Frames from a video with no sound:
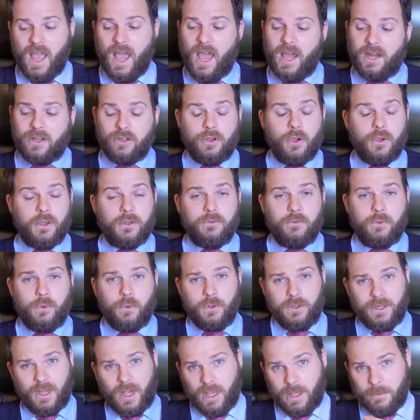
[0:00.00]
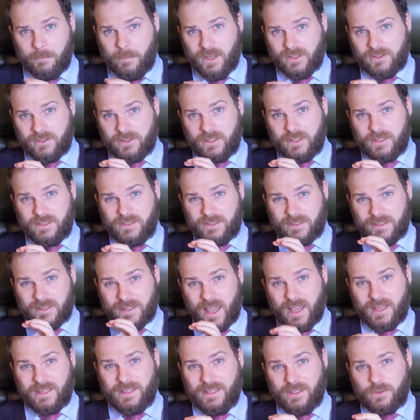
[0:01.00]
and going forward I imagine
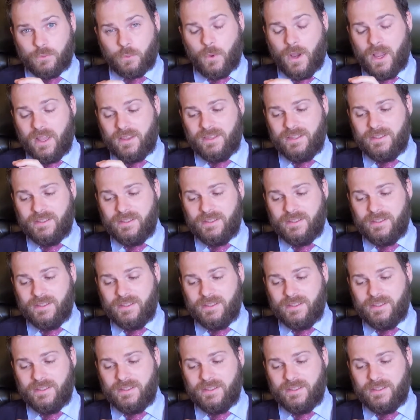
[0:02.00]
that is where